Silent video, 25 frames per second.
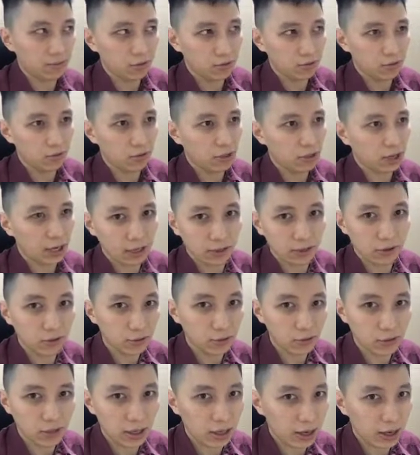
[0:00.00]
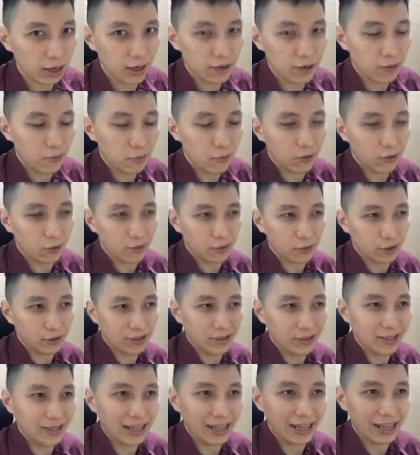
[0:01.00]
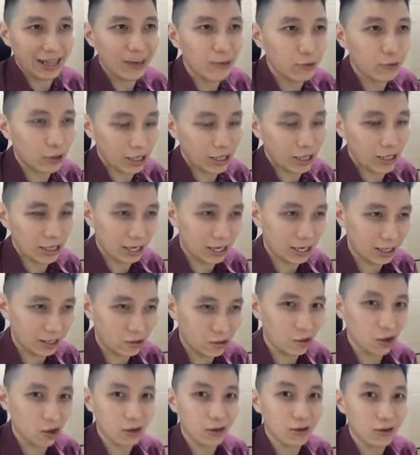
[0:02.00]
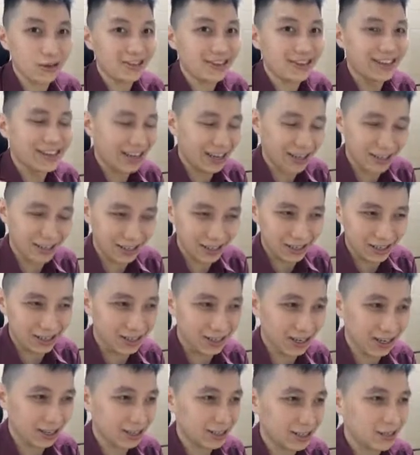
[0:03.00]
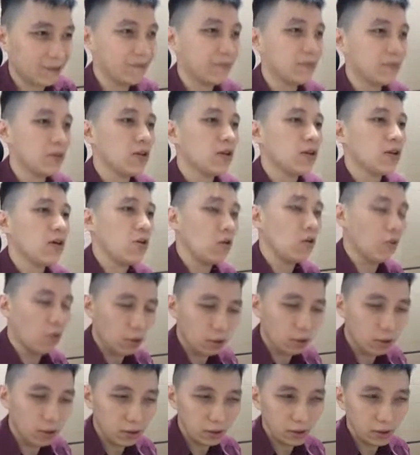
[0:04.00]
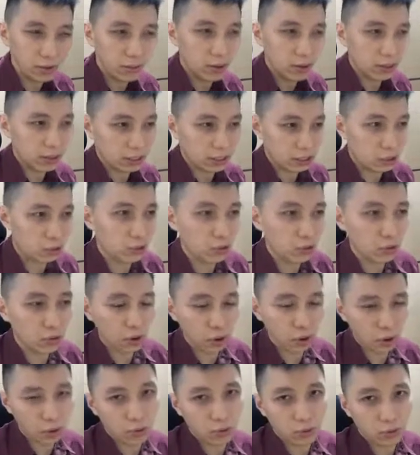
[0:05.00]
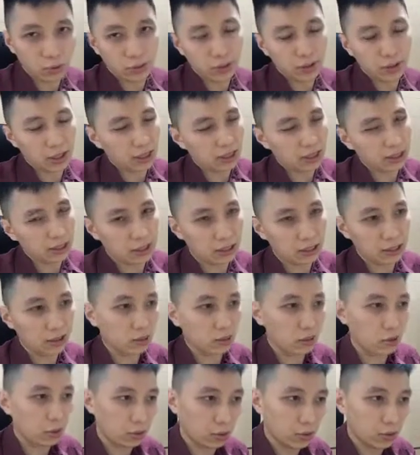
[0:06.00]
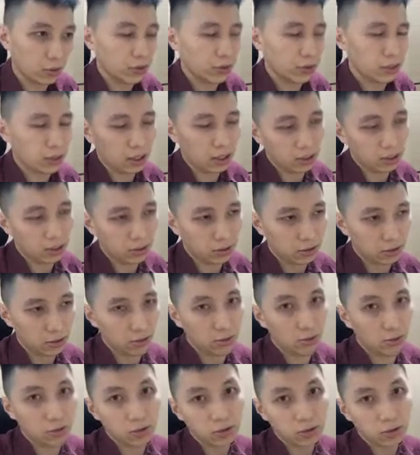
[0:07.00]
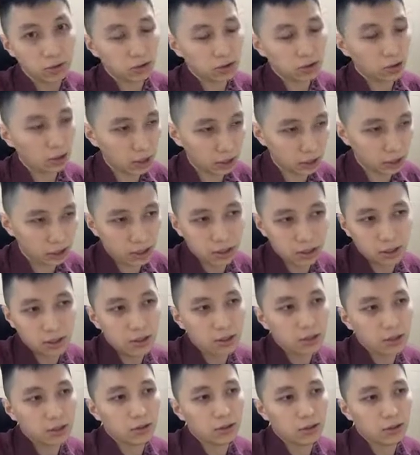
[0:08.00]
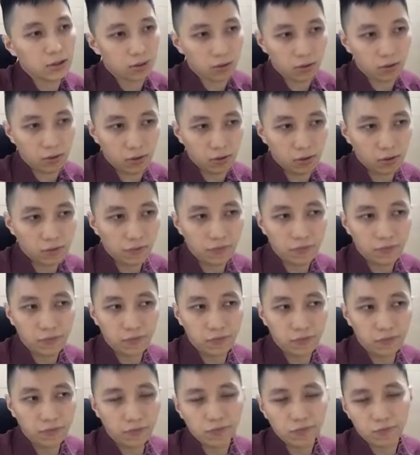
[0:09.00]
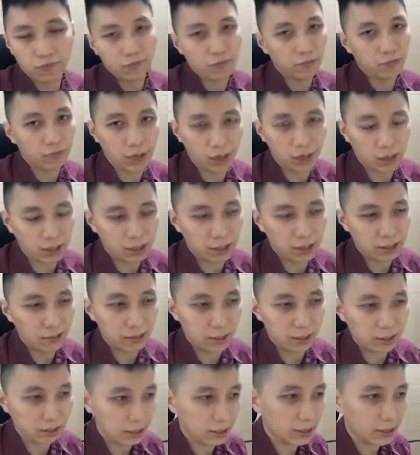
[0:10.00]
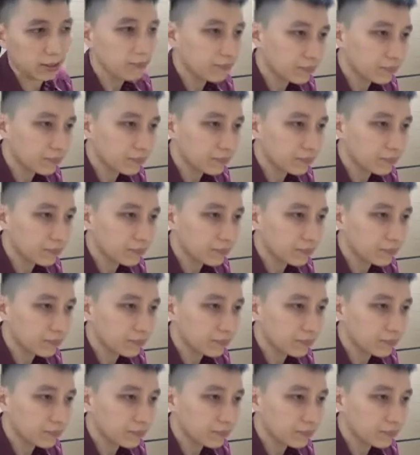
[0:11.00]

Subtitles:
you can't use it anymore because it's liquid in glass, not gas in glass. Or when it's too cold, that they turn into solid. So yeah, same idea.